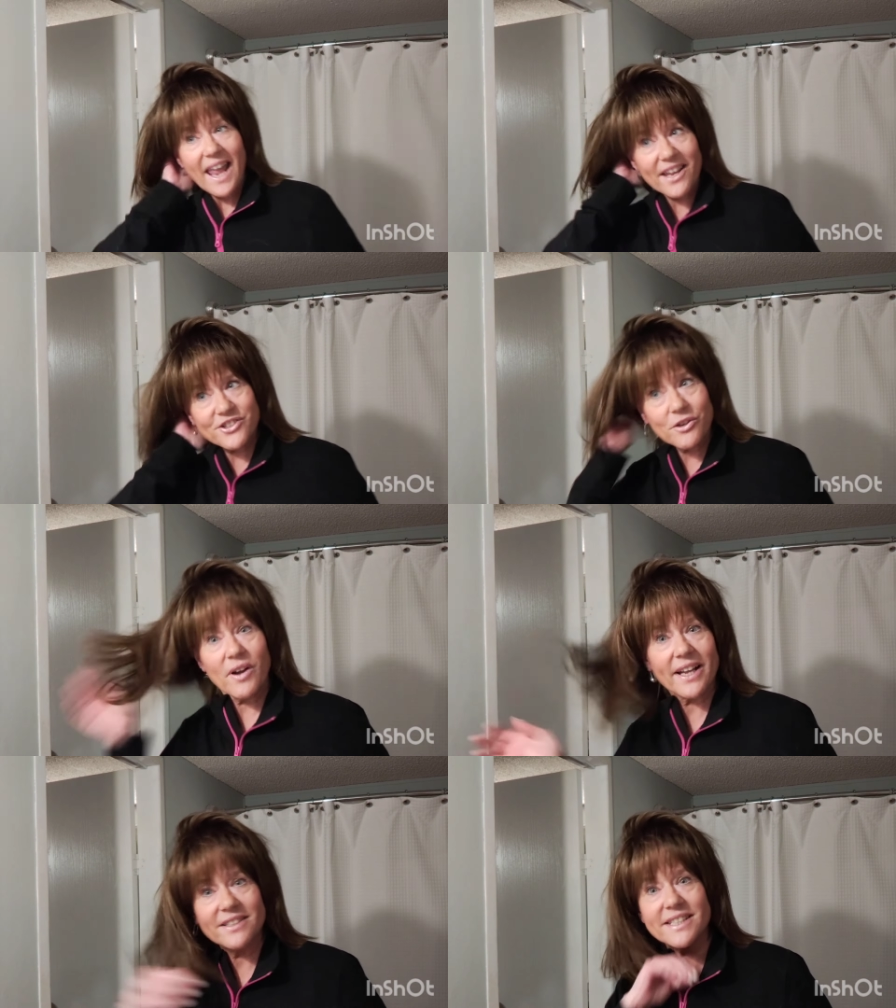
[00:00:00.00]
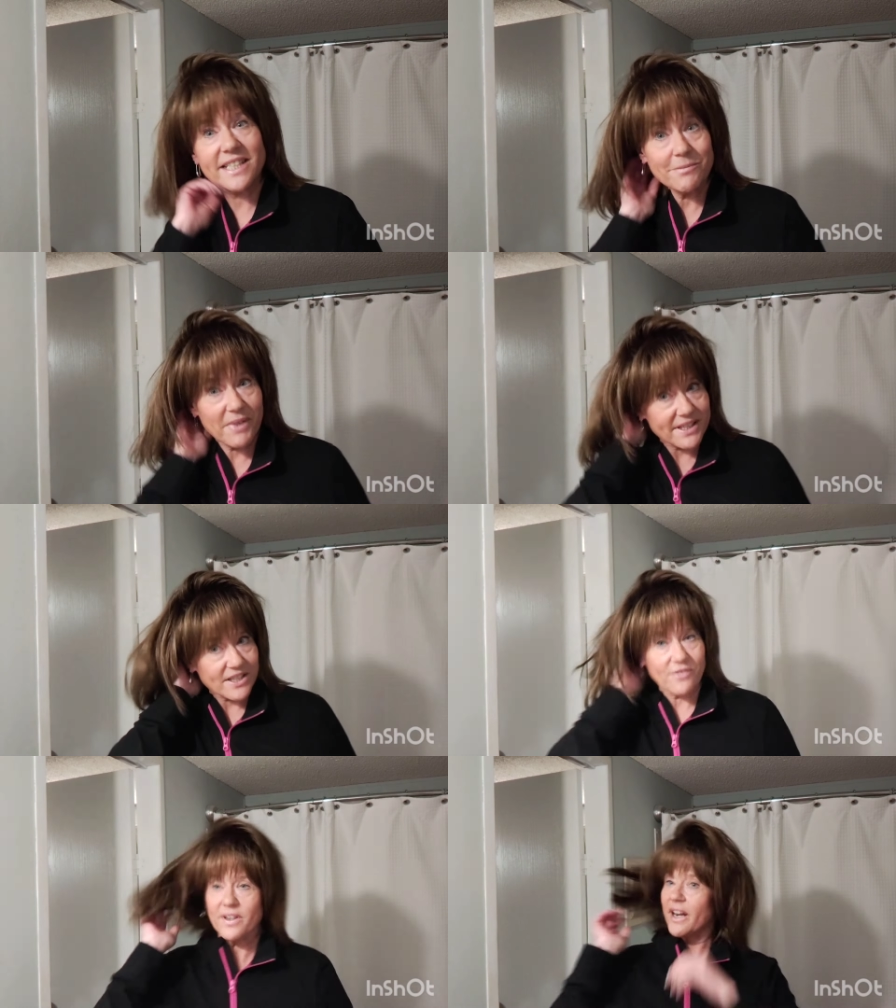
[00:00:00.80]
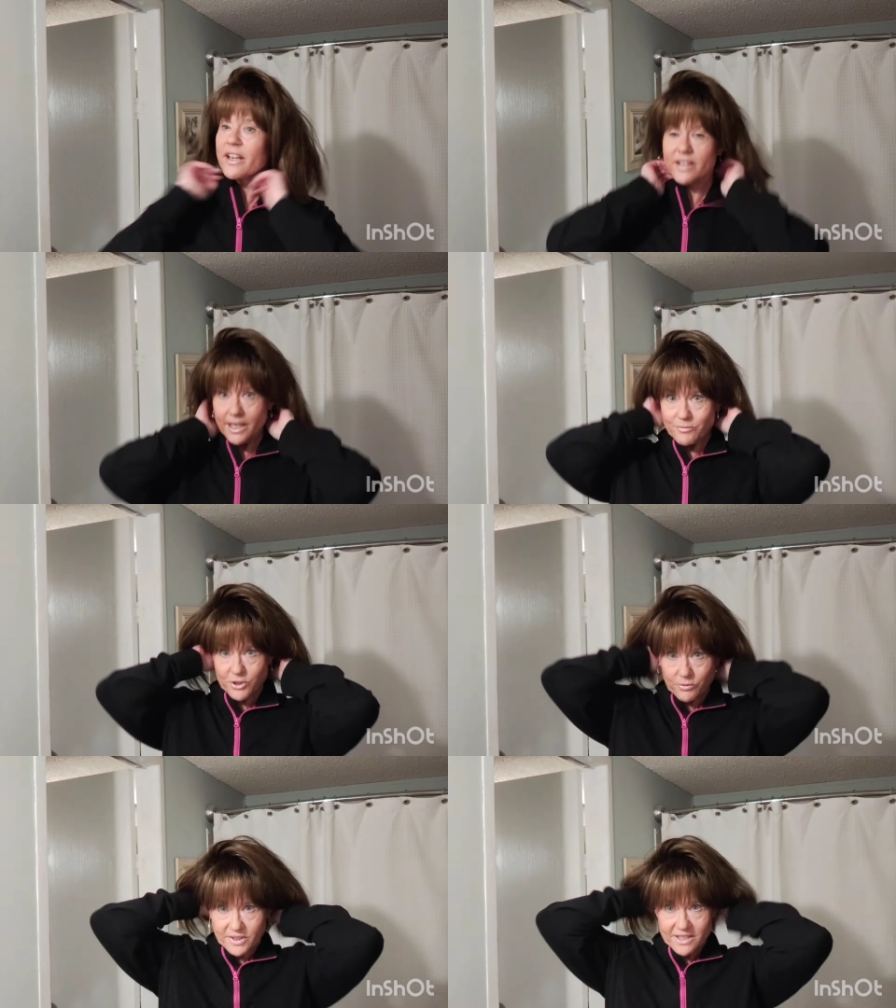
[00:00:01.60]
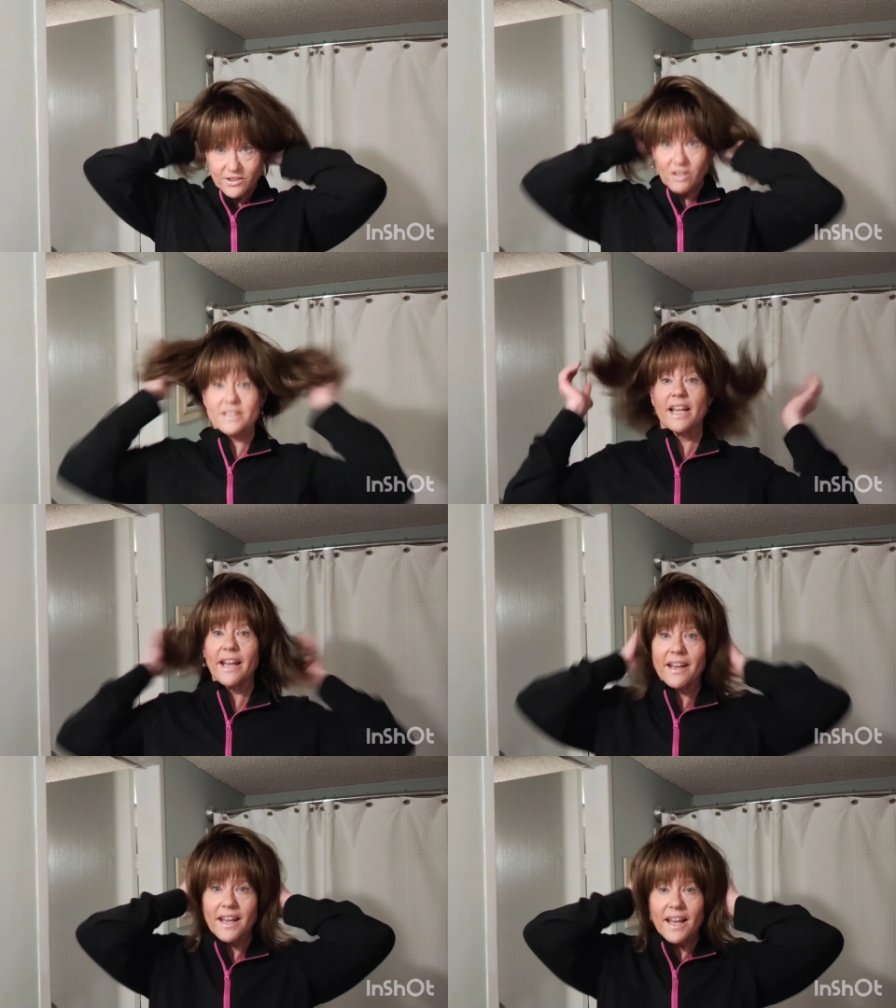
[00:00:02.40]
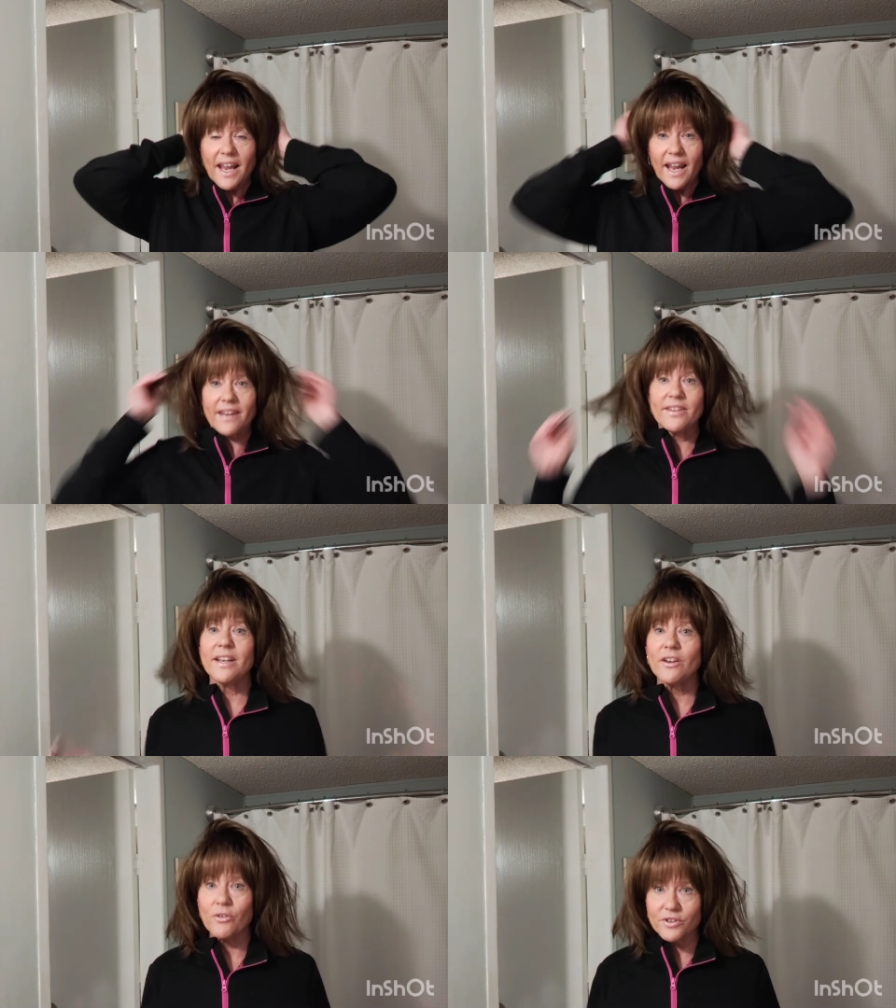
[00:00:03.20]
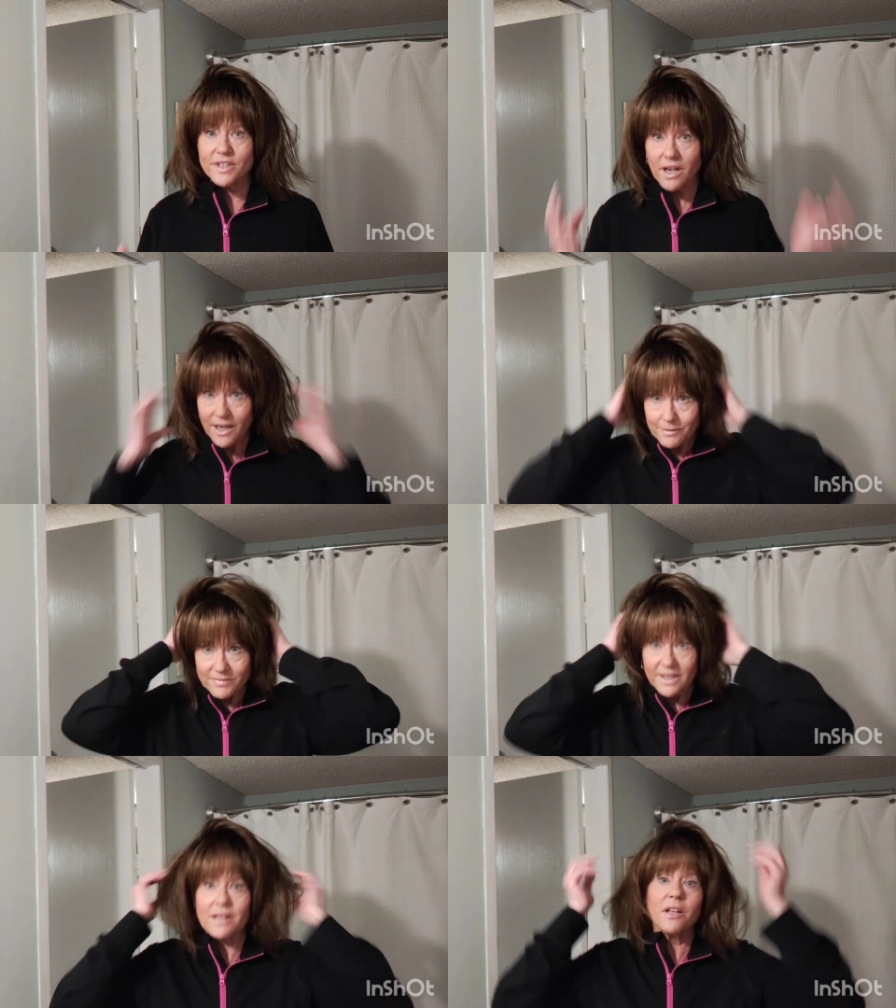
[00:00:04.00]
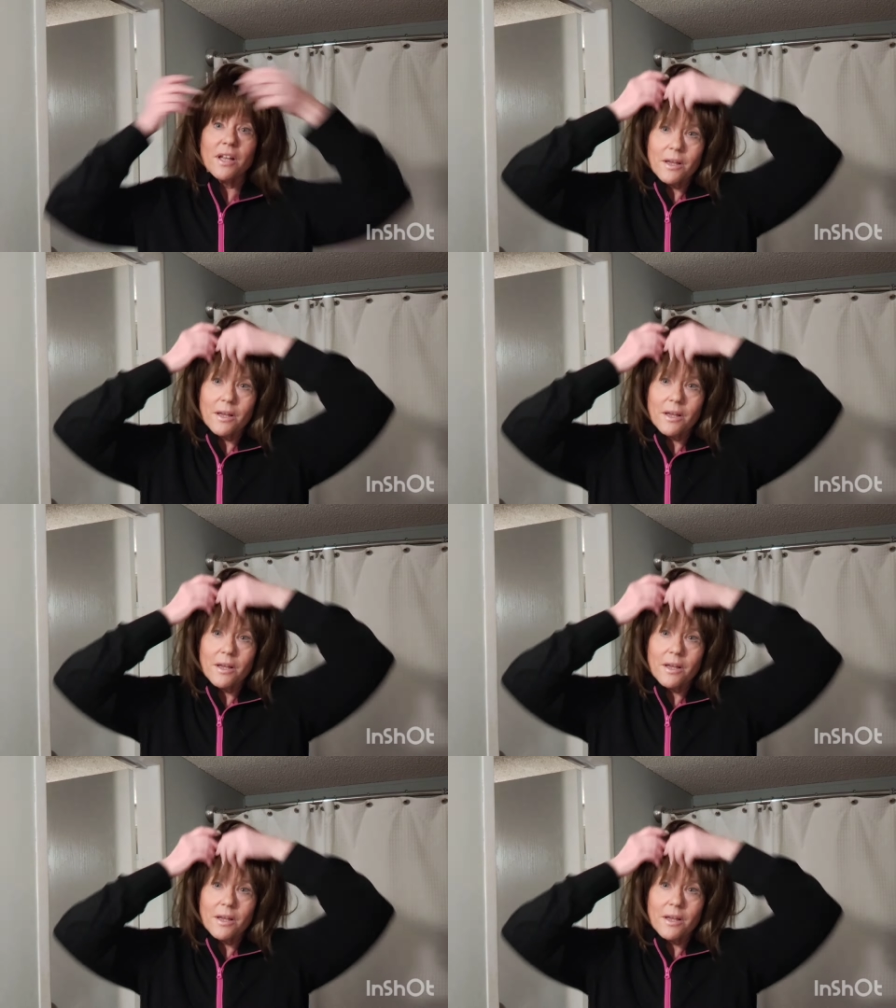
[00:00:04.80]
And so I could see myself and I could keep doing this all day. And then over time, the